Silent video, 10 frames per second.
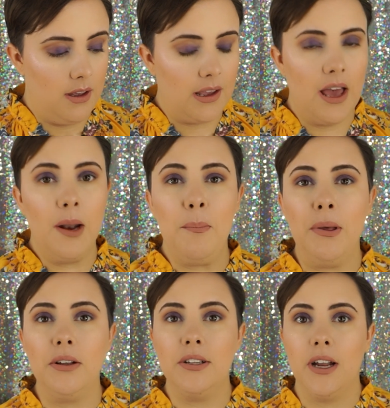And kind of
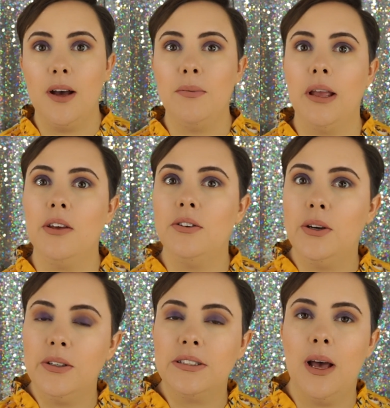build it up. Like you'll
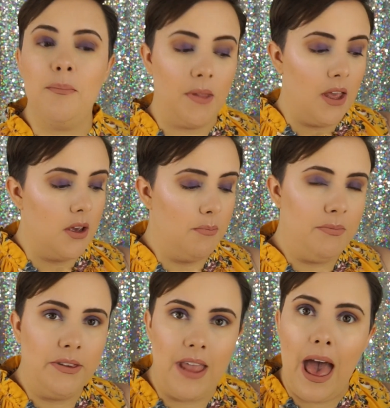notice I'm
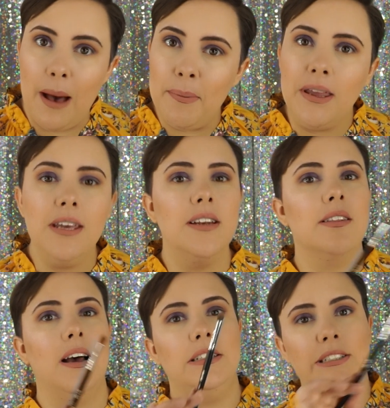tapping into
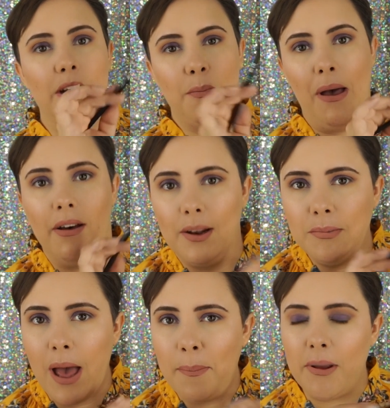the eyeshadow palette.
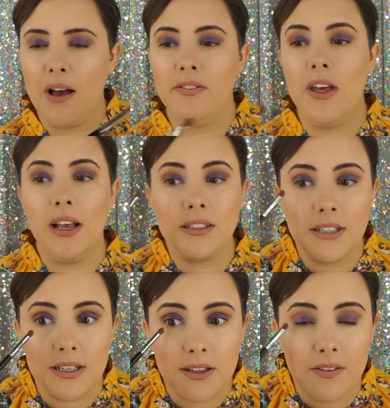I'm tapping off the
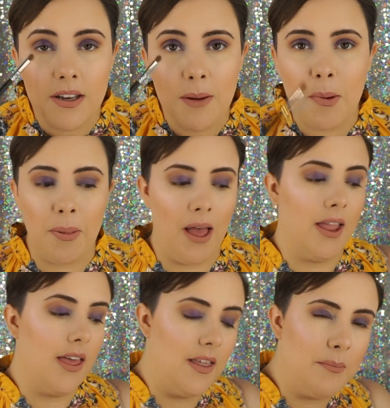excess and then I'm
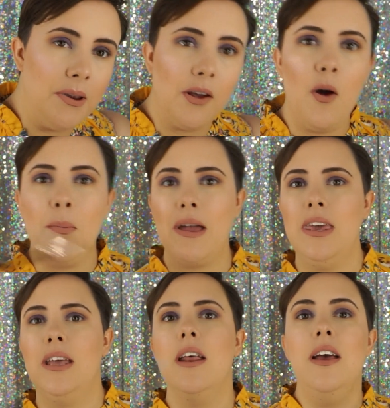applying it and then I'm going back
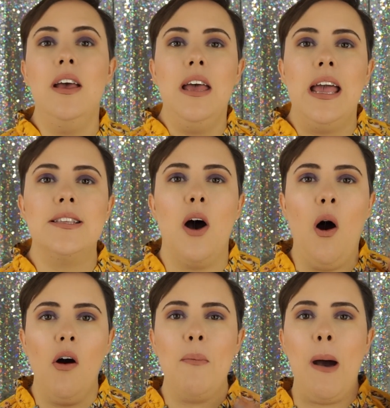in. It's
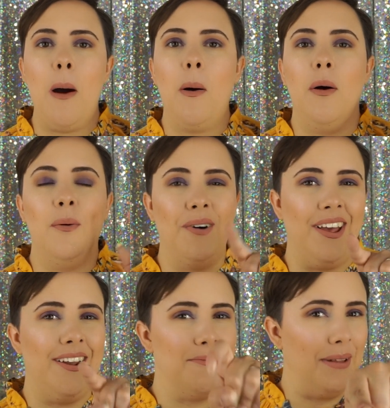all about what?